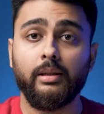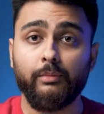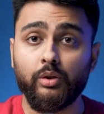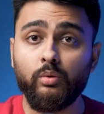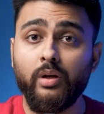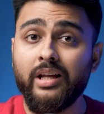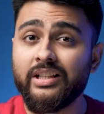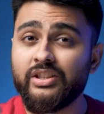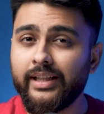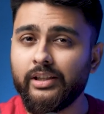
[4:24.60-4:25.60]
Number two,
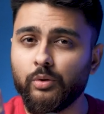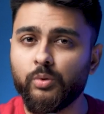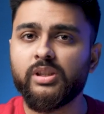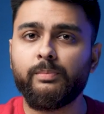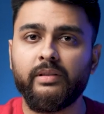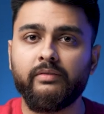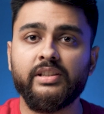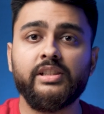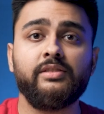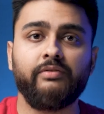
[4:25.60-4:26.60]
check user
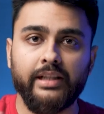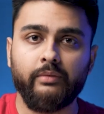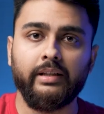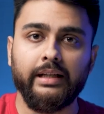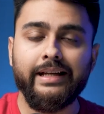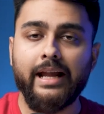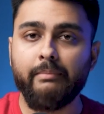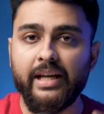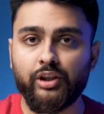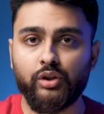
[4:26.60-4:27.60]
privileges frequently
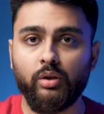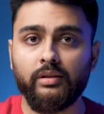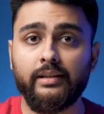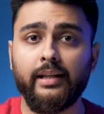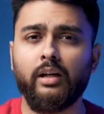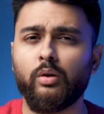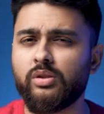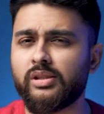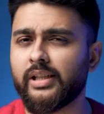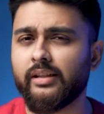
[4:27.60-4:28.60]
and make sure that there are
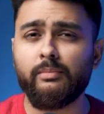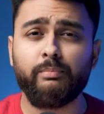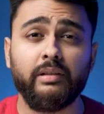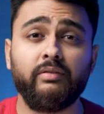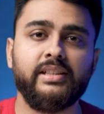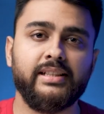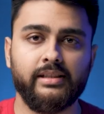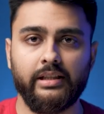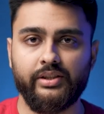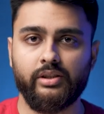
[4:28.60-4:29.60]
no sudden privilege
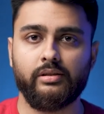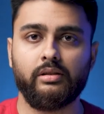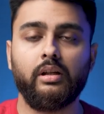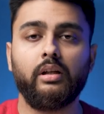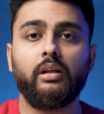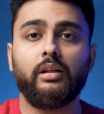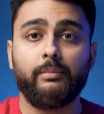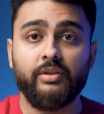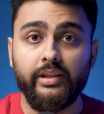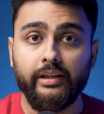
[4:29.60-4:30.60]
escalations.
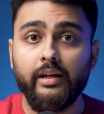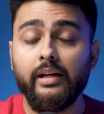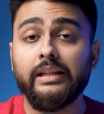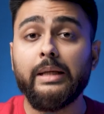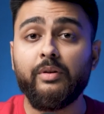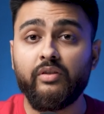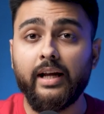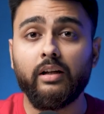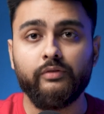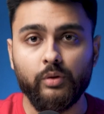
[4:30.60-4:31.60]
Number three, keep a
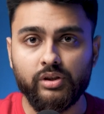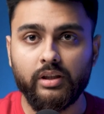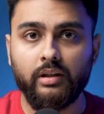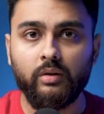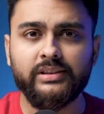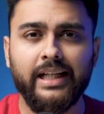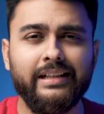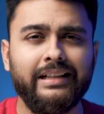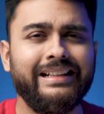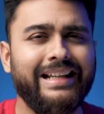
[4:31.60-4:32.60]
track of user accounts
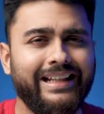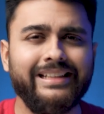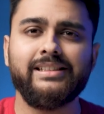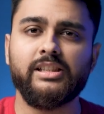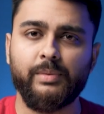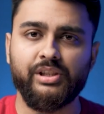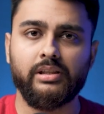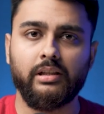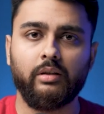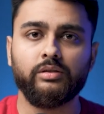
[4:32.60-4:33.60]
and delete any
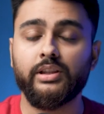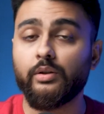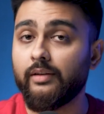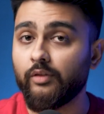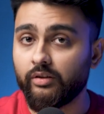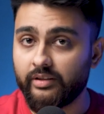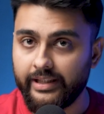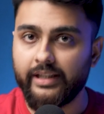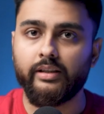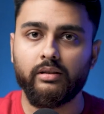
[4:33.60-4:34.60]
suspicious accounts that you have not
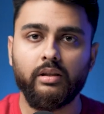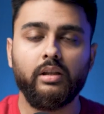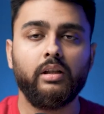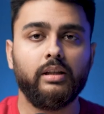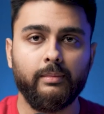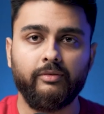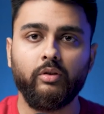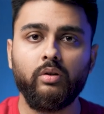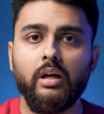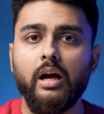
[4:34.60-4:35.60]
created. Number
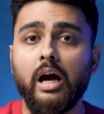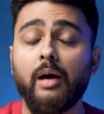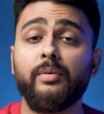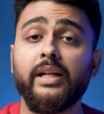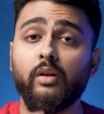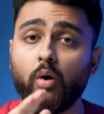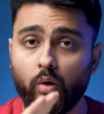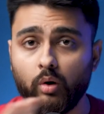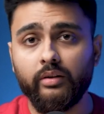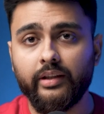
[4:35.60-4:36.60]
four, update
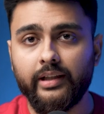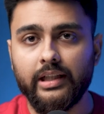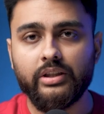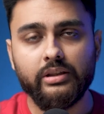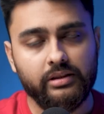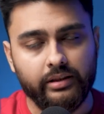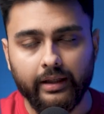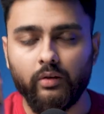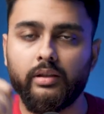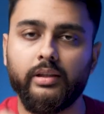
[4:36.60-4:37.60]
all credentials
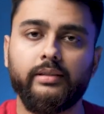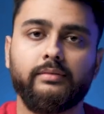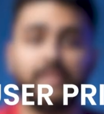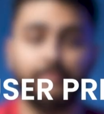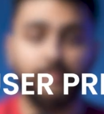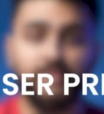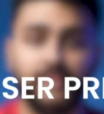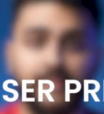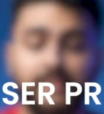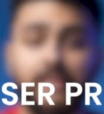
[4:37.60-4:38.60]
regularly. Step number
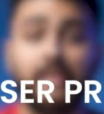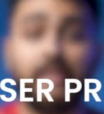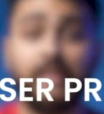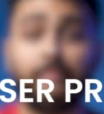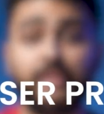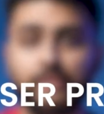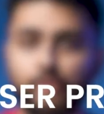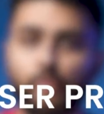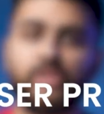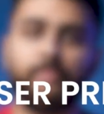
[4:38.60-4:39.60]
six, limit
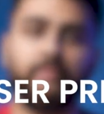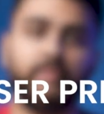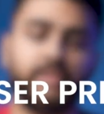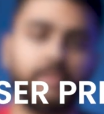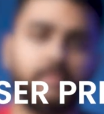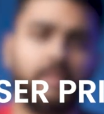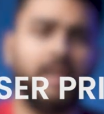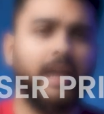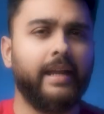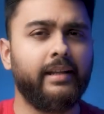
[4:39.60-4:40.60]
user privileges.
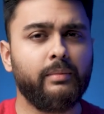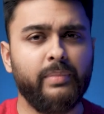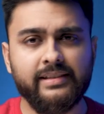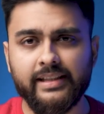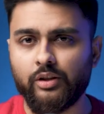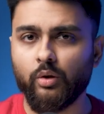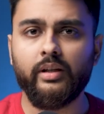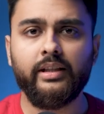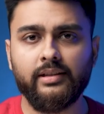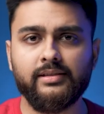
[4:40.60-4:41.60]
Another big
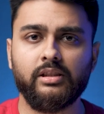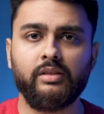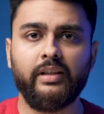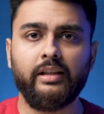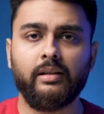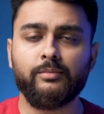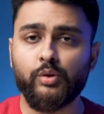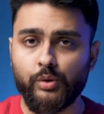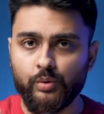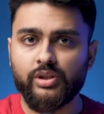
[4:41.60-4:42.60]
security concern when it comes
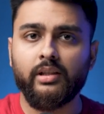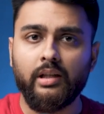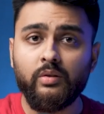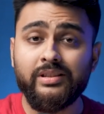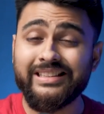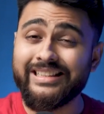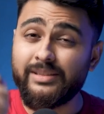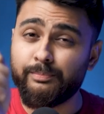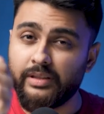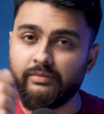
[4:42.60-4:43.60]
to user accounts
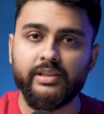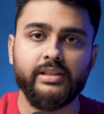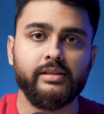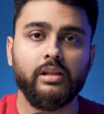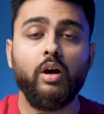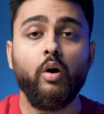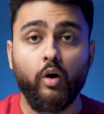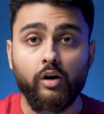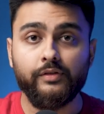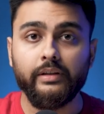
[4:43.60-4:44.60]
is privileges.
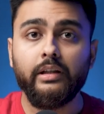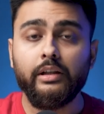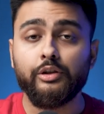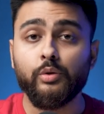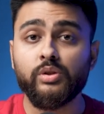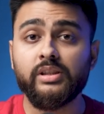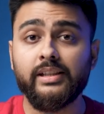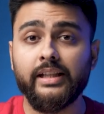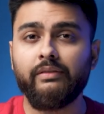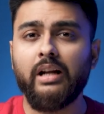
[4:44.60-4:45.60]
Often, users
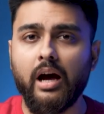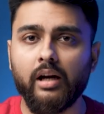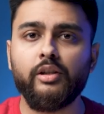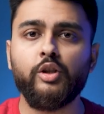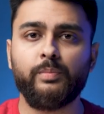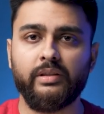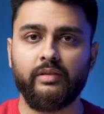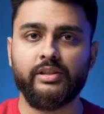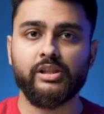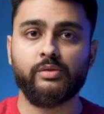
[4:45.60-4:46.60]
are given undue
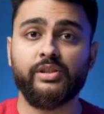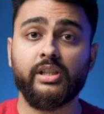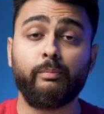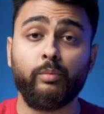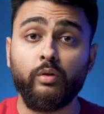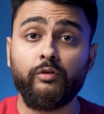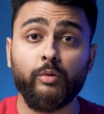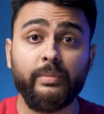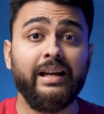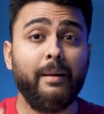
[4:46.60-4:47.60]
privileges, which can prove
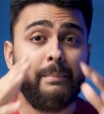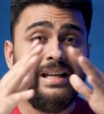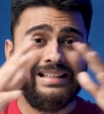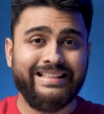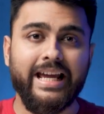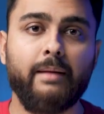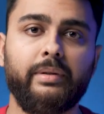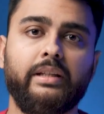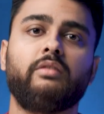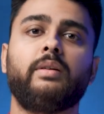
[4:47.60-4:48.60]
to be a big
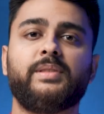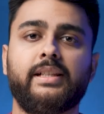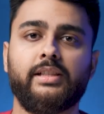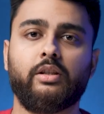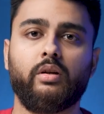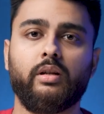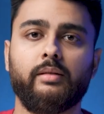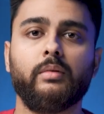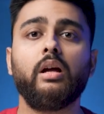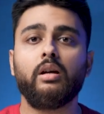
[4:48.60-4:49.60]
gap in your website
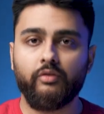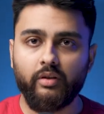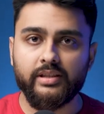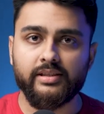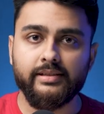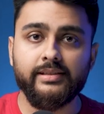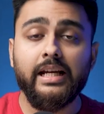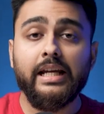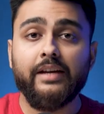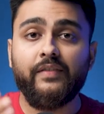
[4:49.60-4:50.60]
security. For instance,
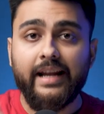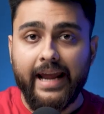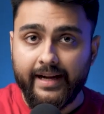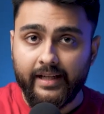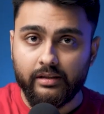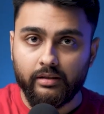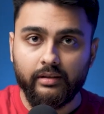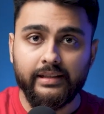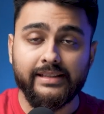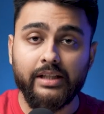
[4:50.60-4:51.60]
if an editor
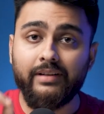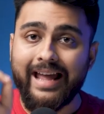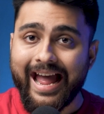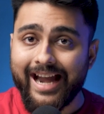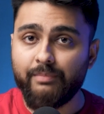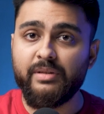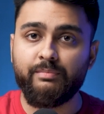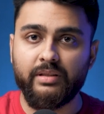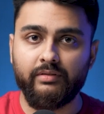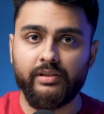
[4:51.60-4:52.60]
is given
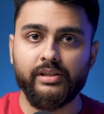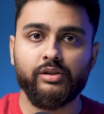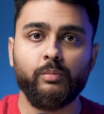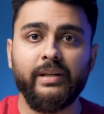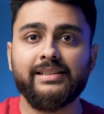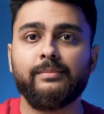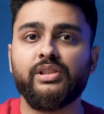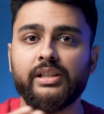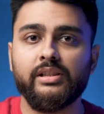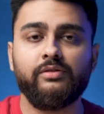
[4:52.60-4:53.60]
admin privileges to make some
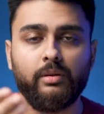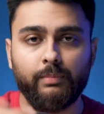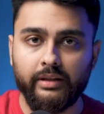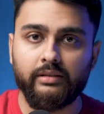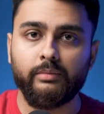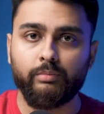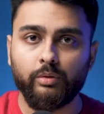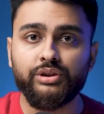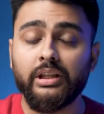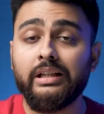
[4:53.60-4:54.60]
changes for a particular
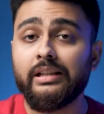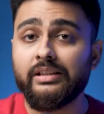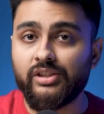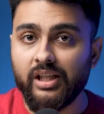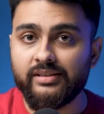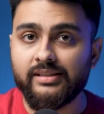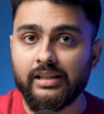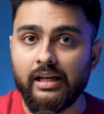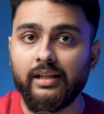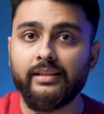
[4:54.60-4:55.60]
post,
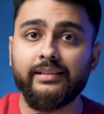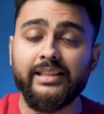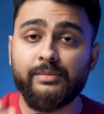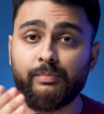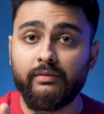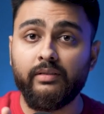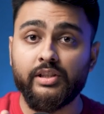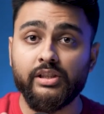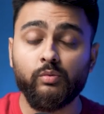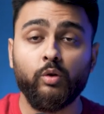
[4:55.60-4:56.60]
chances are that these
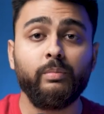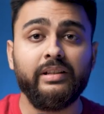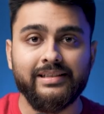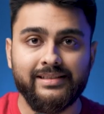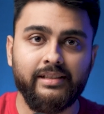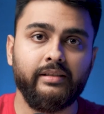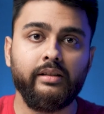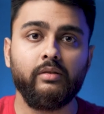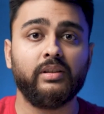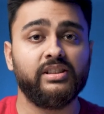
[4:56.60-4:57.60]
privileges won't be
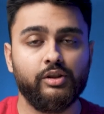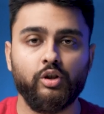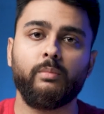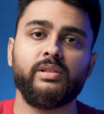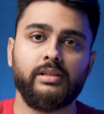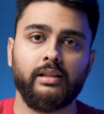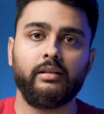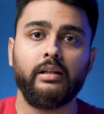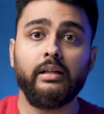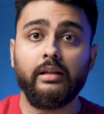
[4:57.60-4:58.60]
rescinded once the job is done.
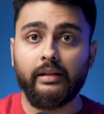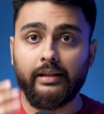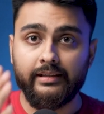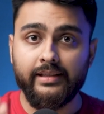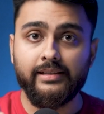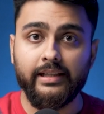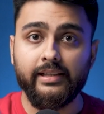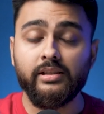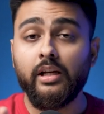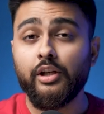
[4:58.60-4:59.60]
In this
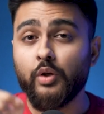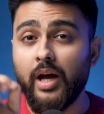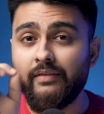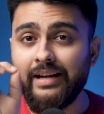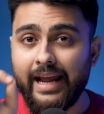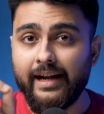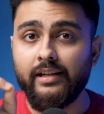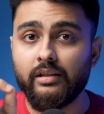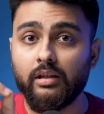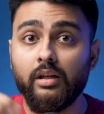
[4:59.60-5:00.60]
case, you have an
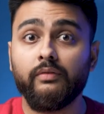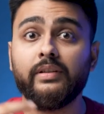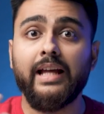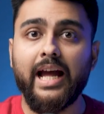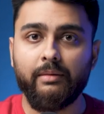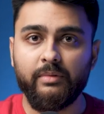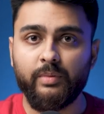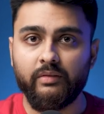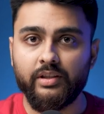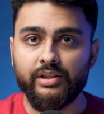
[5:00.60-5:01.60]
editor with admin
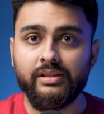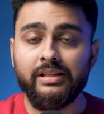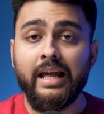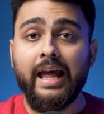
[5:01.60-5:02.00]
privileges,